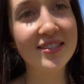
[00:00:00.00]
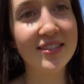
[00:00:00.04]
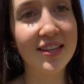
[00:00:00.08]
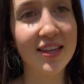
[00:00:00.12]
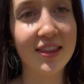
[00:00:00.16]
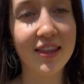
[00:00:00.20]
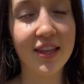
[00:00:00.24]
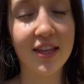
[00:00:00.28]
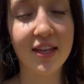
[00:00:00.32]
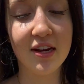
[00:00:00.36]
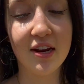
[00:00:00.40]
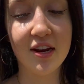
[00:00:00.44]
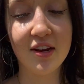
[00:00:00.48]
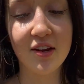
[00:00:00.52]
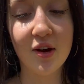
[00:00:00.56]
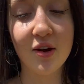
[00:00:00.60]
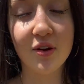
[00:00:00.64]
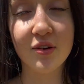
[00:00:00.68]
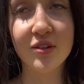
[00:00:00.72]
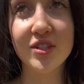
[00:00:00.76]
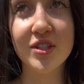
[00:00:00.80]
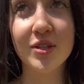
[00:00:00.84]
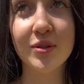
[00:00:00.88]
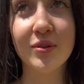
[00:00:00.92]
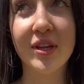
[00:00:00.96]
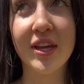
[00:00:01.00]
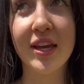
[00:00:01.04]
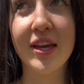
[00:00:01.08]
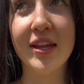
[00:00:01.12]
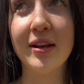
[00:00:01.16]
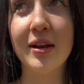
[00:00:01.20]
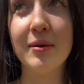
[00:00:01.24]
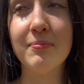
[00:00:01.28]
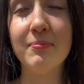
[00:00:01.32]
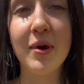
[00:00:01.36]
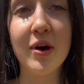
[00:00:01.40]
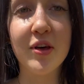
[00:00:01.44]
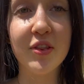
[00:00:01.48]
and then I also get
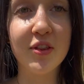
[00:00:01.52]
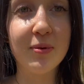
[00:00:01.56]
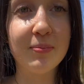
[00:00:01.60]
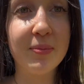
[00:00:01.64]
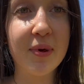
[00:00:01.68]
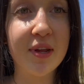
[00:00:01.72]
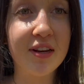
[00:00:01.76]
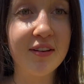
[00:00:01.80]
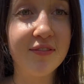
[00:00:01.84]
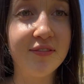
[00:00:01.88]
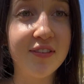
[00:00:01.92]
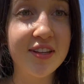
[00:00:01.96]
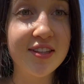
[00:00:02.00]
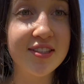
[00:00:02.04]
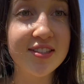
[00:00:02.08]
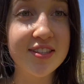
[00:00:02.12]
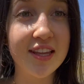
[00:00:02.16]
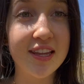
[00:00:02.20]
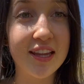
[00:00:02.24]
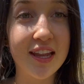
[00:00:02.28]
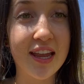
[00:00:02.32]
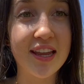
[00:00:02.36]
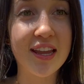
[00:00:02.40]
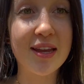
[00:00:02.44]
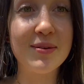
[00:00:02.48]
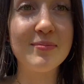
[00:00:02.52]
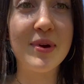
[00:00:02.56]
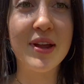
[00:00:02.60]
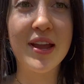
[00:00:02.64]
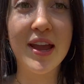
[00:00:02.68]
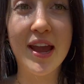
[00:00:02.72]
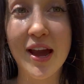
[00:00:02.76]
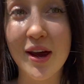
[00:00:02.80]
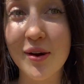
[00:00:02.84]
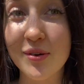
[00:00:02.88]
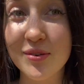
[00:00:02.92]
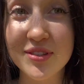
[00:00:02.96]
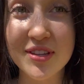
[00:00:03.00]
other benefits, like I get my
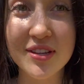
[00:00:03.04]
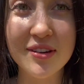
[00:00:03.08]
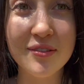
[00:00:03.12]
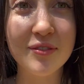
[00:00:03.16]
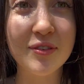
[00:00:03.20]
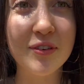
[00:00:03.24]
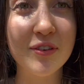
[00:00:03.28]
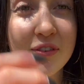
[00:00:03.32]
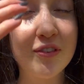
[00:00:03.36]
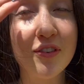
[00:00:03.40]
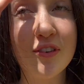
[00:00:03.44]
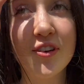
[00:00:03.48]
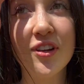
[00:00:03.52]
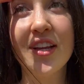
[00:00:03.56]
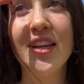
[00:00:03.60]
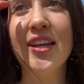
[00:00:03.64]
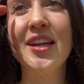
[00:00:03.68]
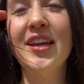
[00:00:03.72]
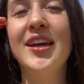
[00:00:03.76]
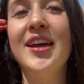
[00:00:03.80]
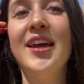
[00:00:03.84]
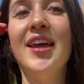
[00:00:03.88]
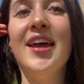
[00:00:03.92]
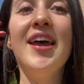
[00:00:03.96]
housing for free,